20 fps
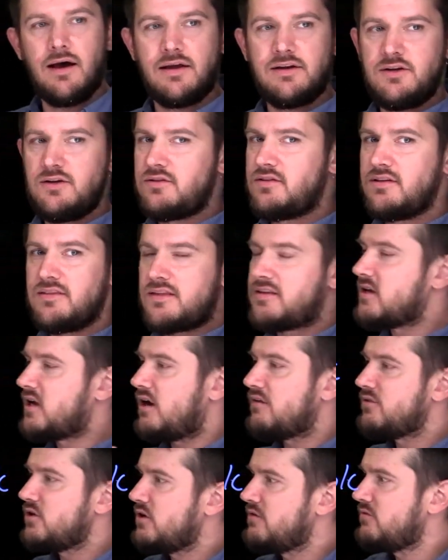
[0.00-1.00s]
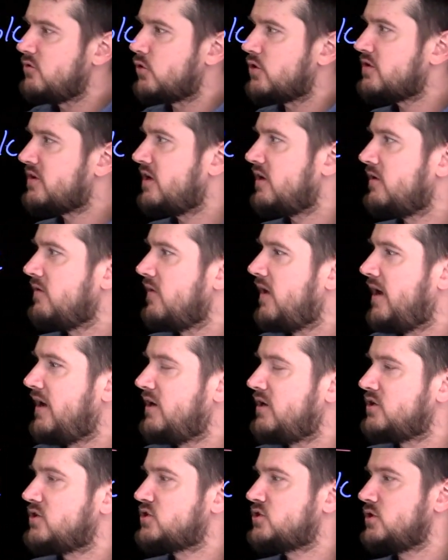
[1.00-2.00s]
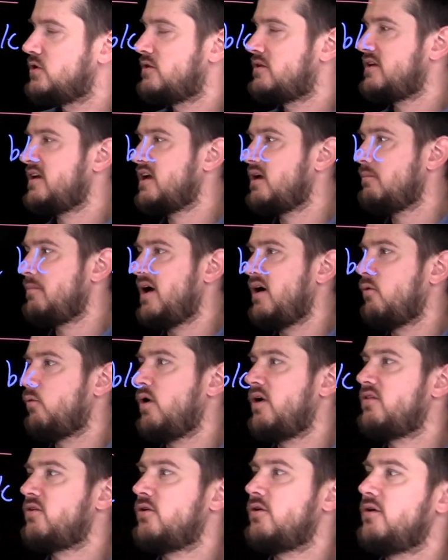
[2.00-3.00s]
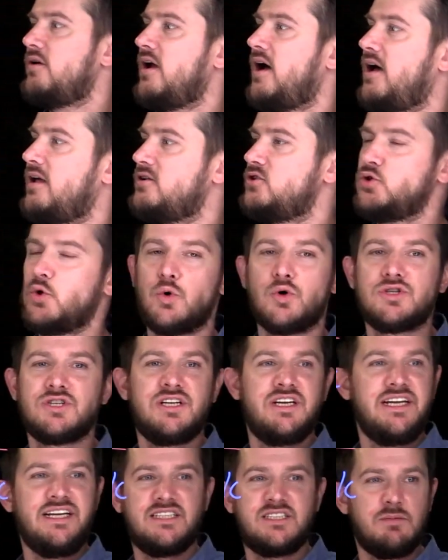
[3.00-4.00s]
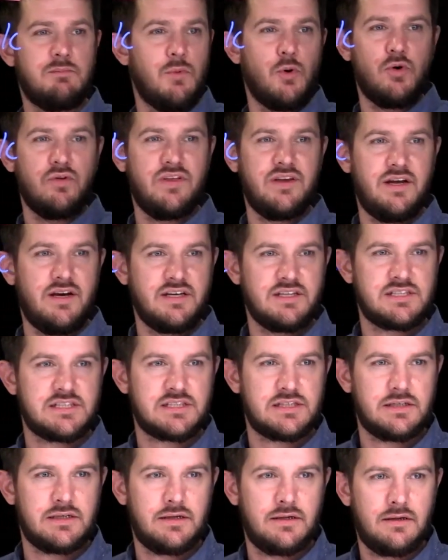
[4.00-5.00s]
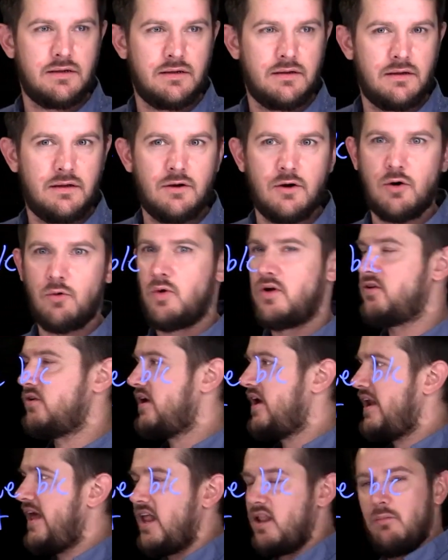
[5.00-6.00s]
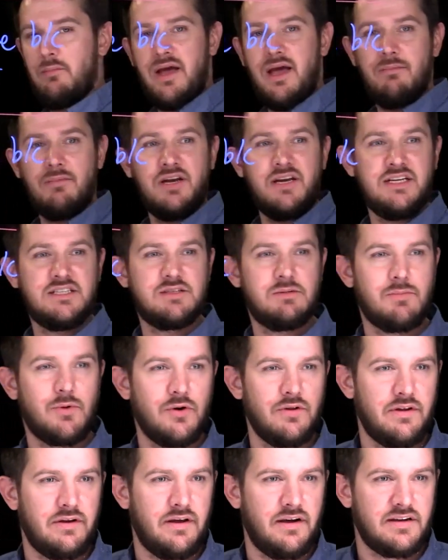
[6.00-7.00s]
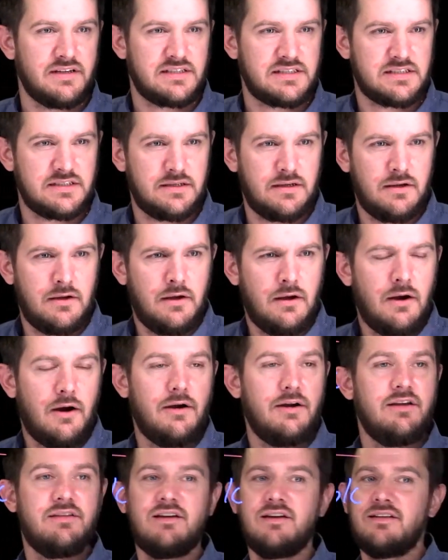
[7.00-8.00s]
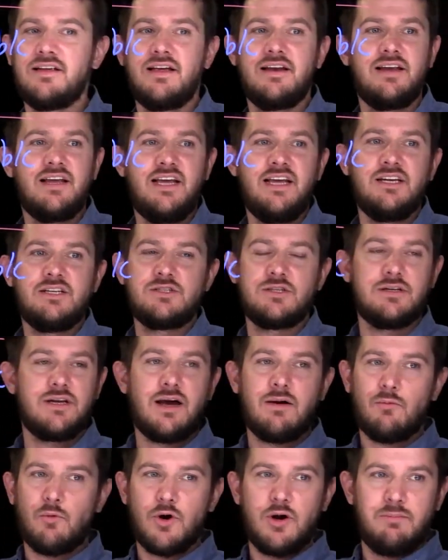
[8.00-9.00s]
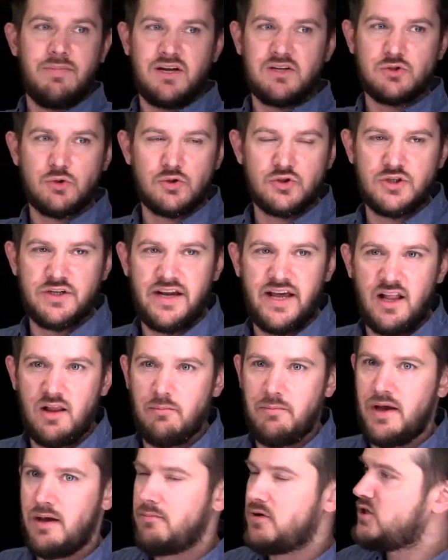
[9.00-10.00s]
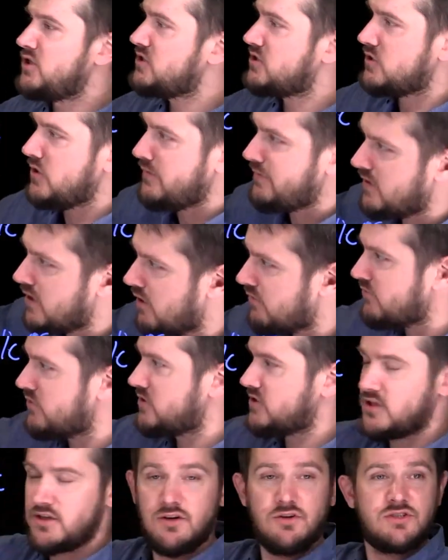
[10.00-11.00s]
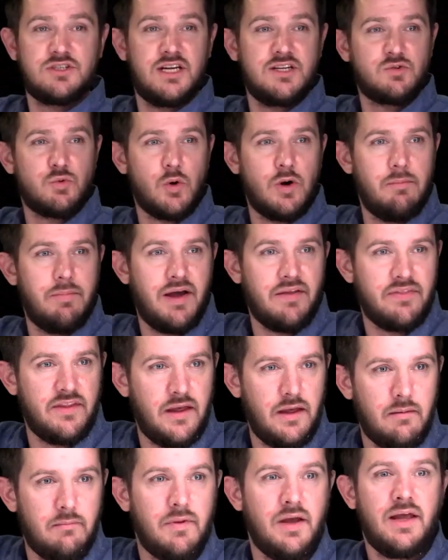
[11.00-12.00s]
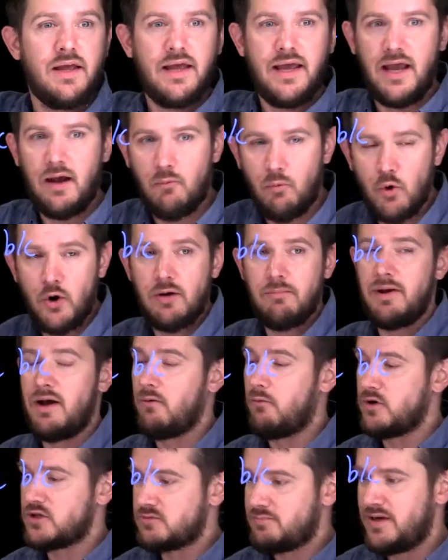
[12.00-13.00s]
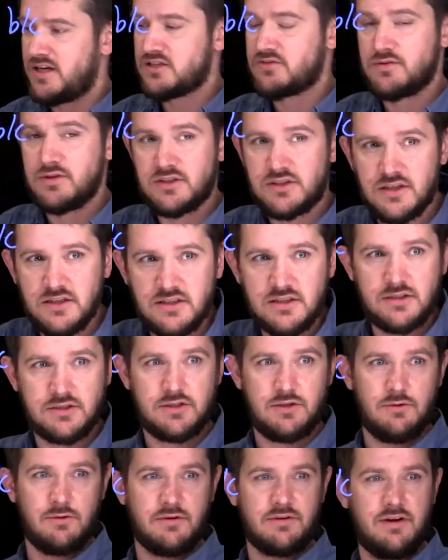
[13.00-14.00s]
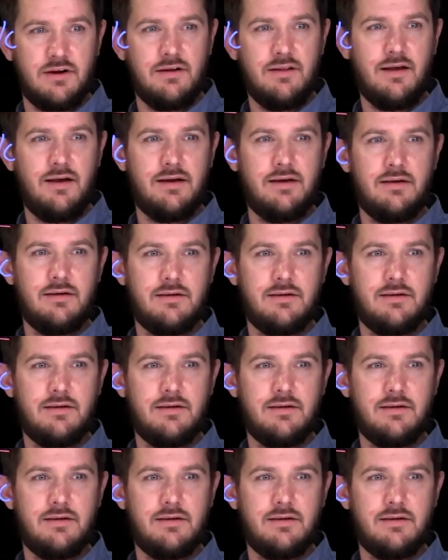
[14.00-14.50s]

Do you think that the governor of North Carolina should think about whether or not Georgia needs it more than us? Or whether or not Alabama needs it more than us? Or do you think that he should not worry about Georgia and Alabama? He should let the governors of those states worry about them and worry about what's best for the citizens of North Carolina?